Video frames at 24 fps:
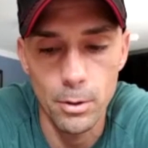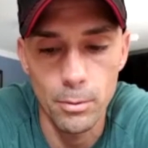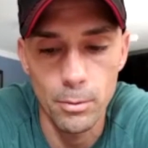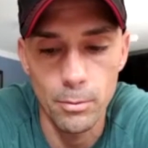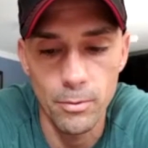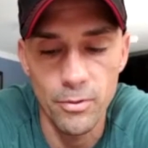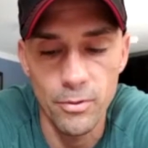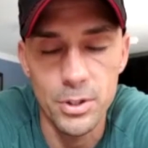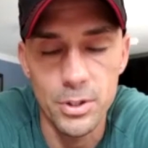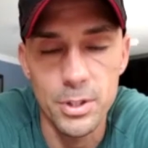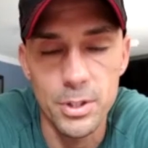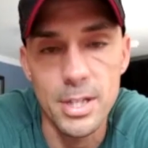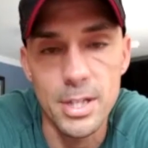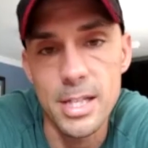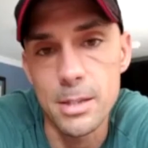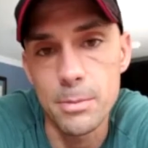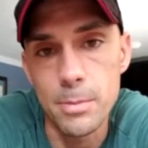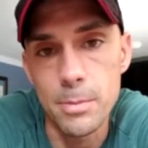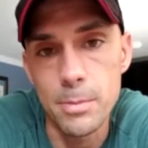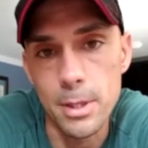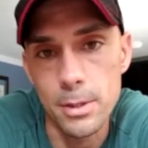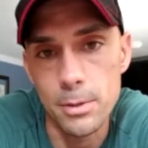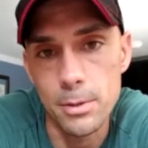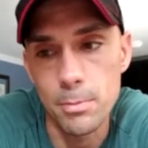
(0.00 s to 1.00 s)
fatigue
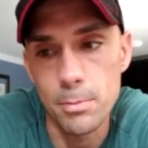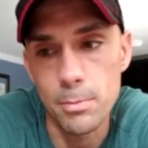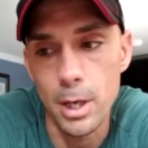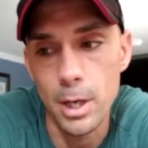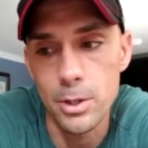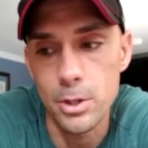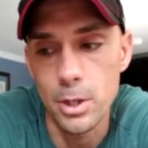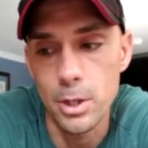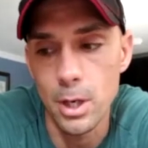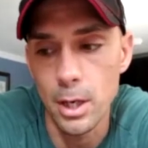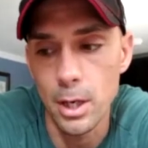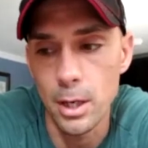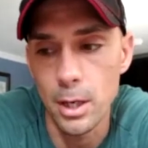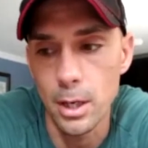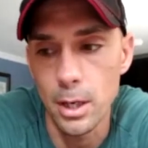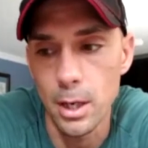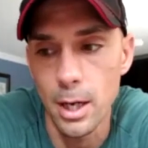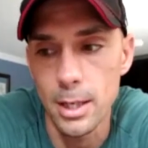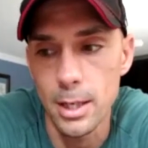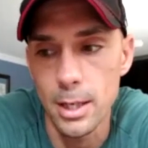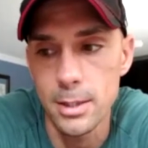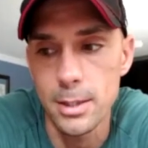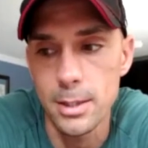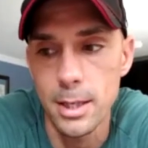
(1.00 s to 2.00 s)
me as much. And
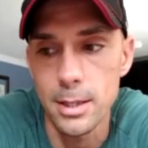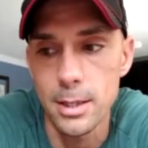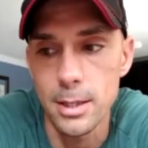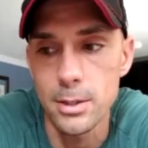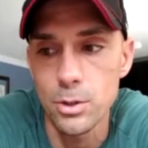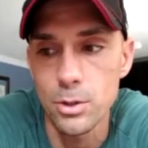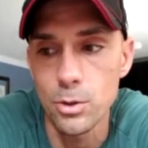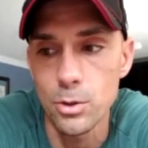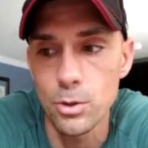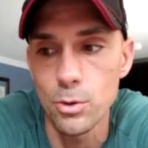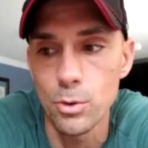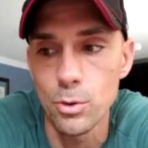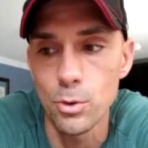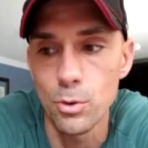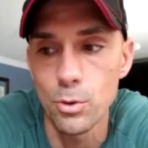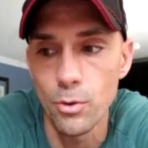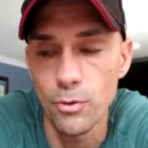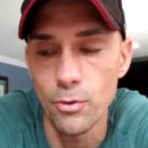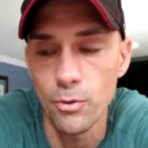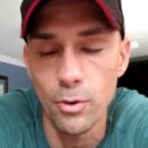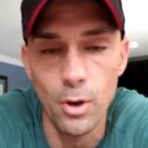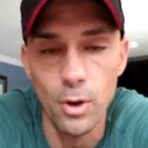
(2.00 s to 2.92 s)
I tend to